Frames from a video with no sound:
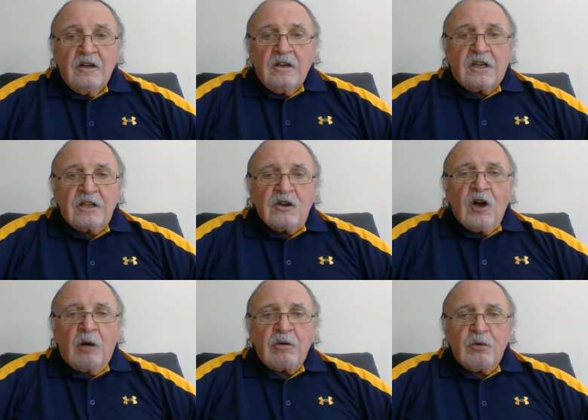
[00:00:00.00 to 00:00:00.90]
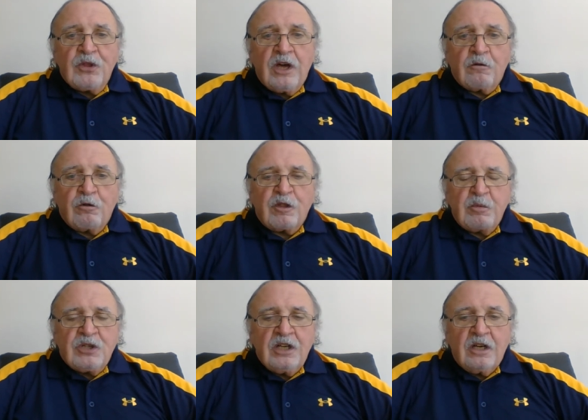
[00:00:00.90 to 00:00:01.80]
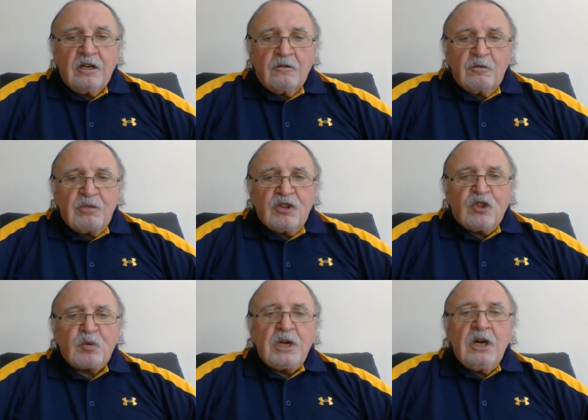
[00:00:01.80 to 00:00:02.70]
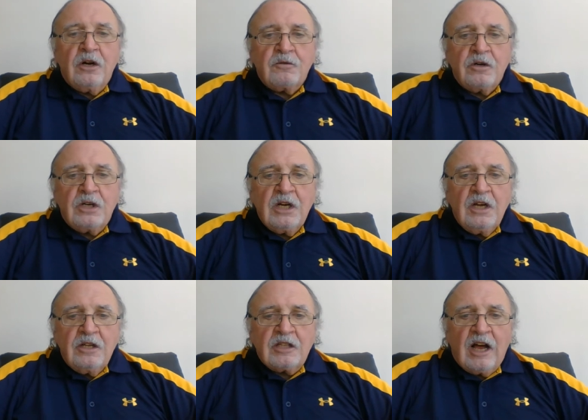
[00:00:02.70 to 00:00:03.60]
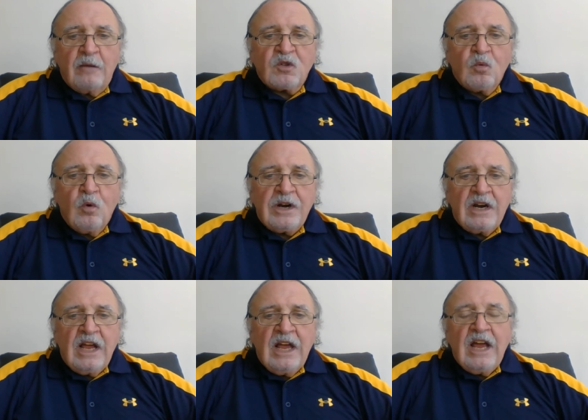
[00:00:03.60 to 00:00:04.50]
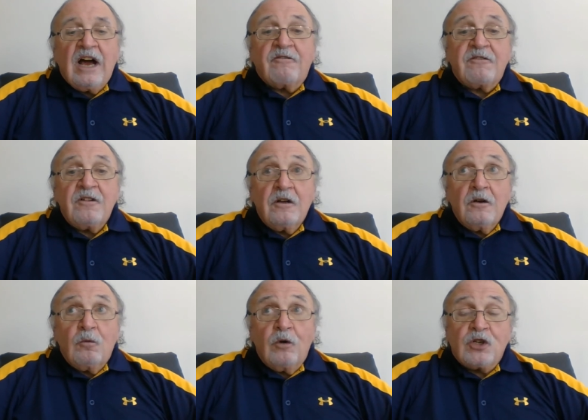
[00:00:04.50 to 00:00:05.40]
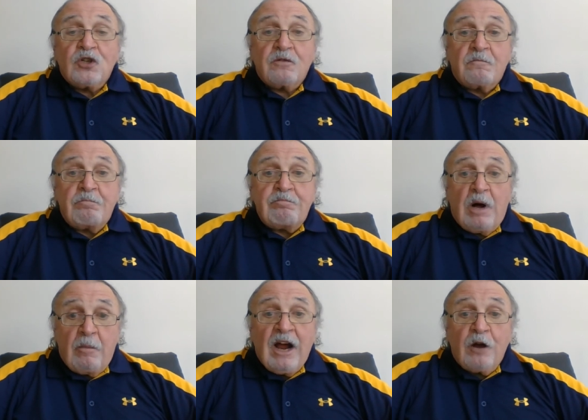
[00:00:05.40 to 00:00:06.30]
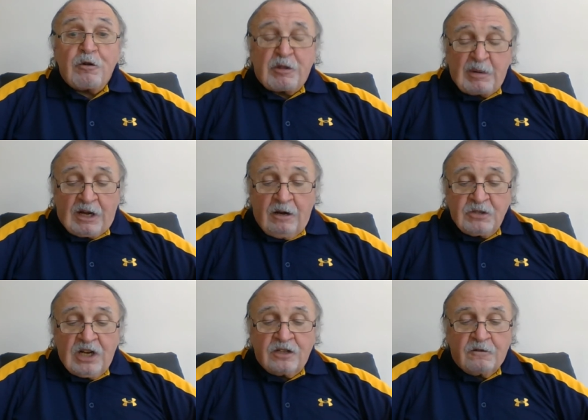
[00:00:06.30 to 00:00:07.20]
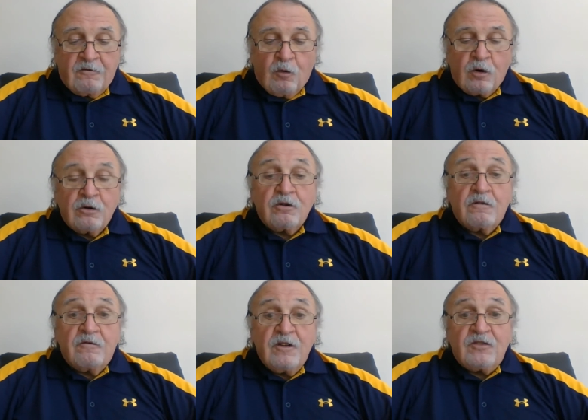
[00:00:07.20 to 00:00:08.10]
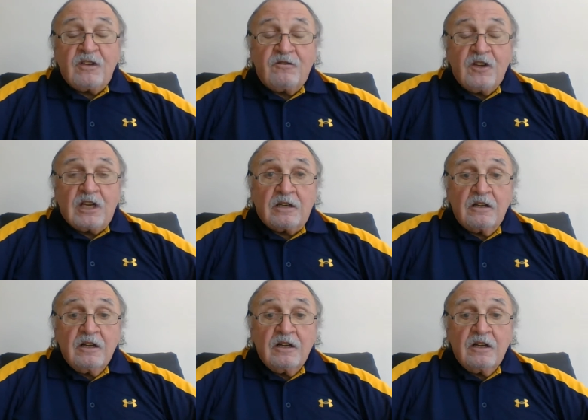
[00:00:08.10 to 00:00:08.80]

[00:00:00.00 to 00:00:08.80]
can you help me with that arithmetic? It would be 300 times 1.5, which by my arithmetic comes out to 450 feet.